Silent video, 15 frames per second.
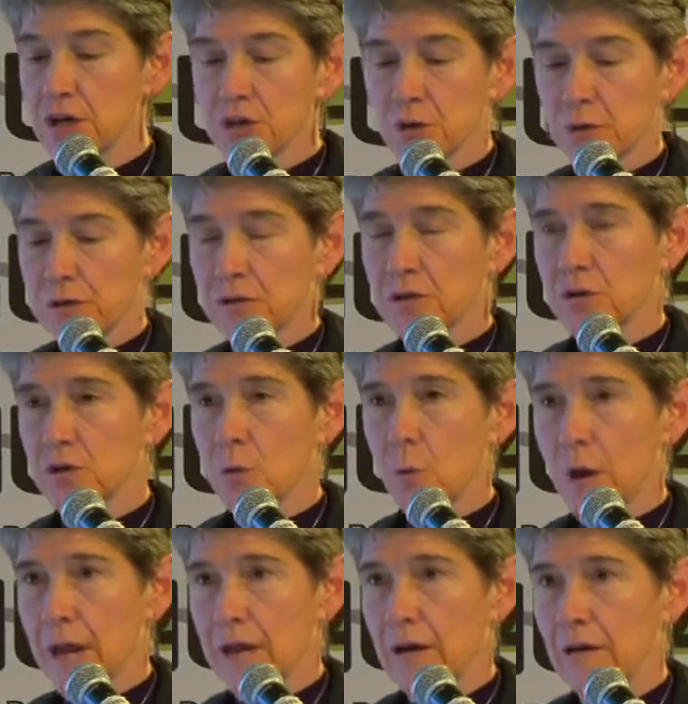So it's just a
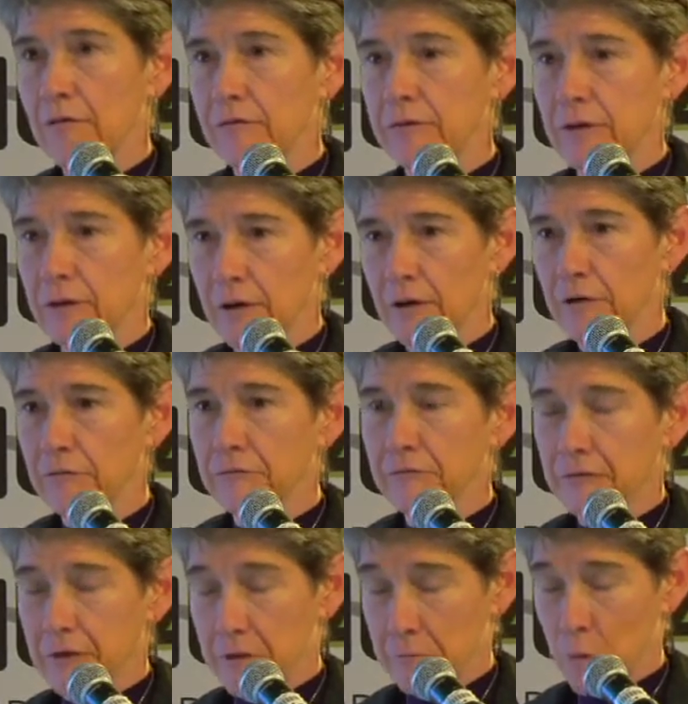way of
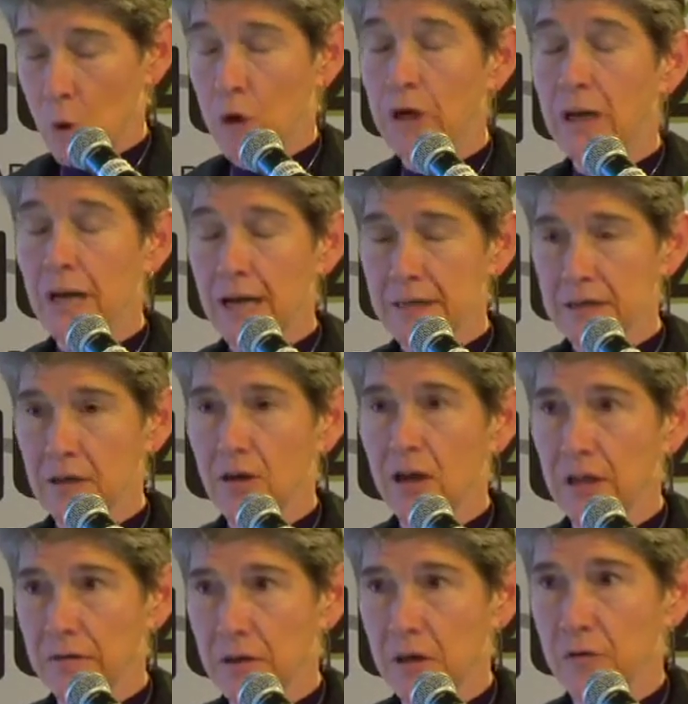organizing
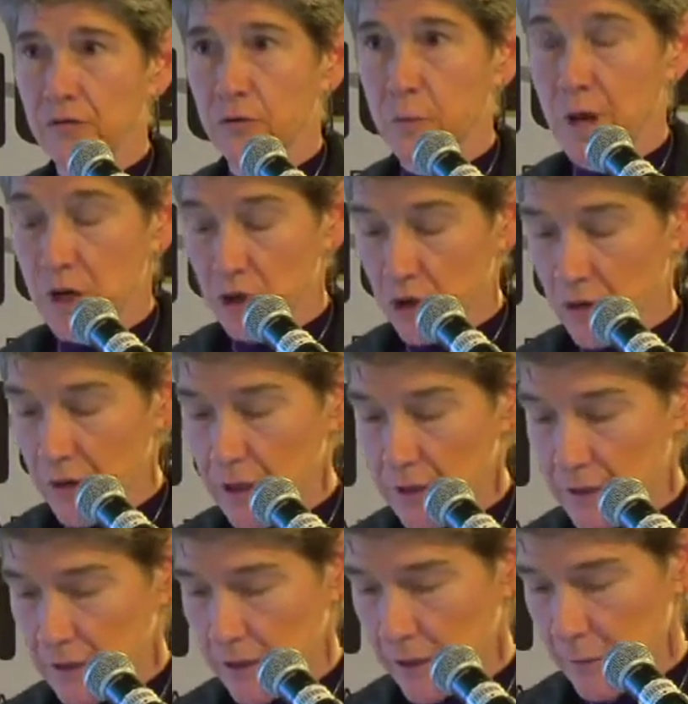all of the information
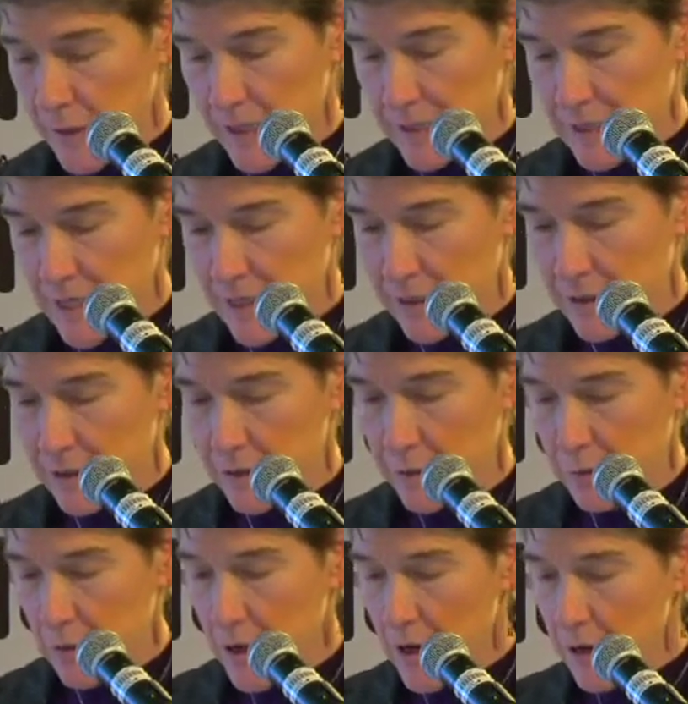that is needed
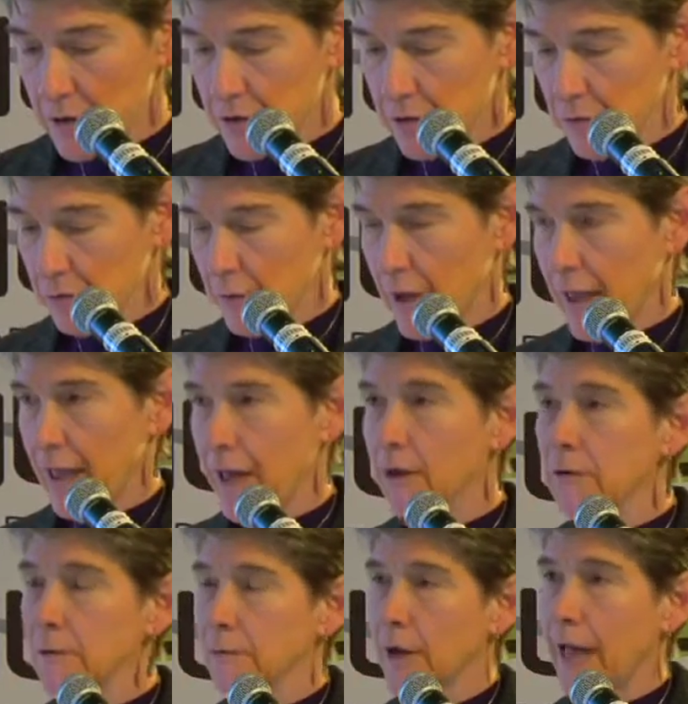to
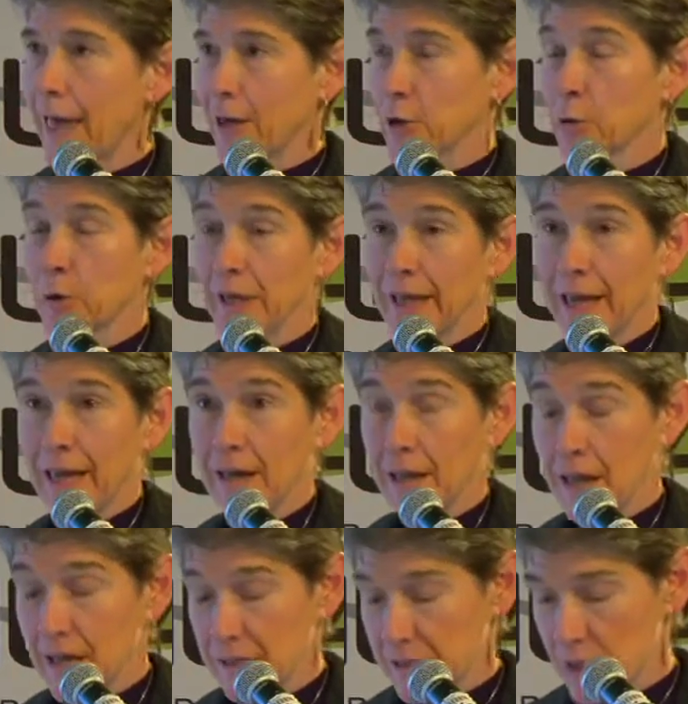adequately
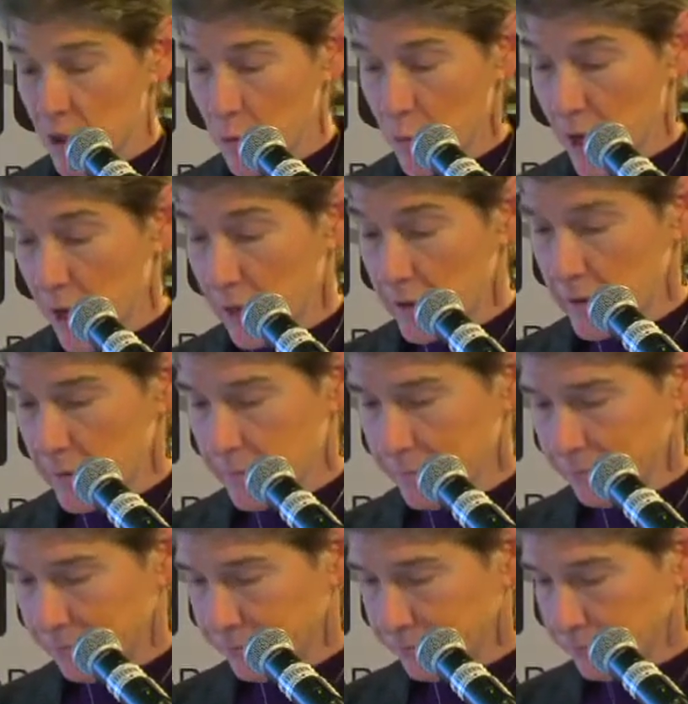analyze the impacts,
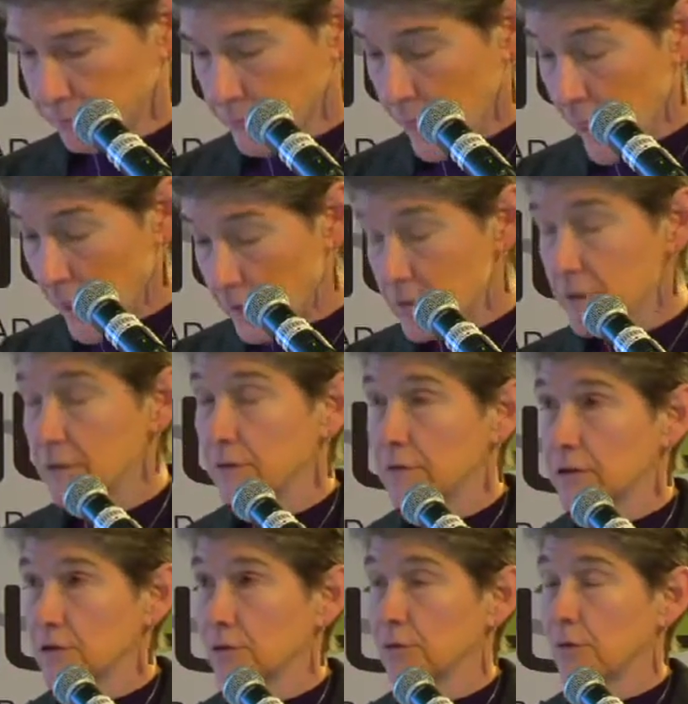and
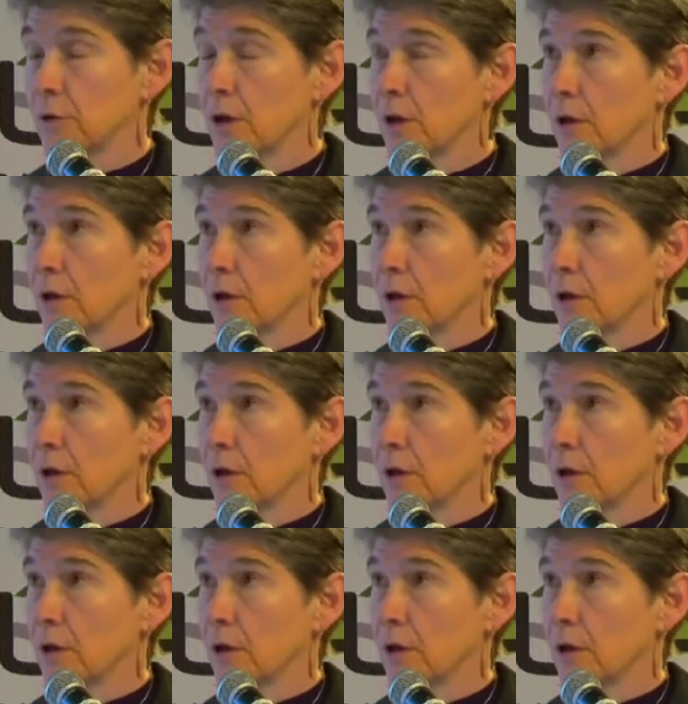to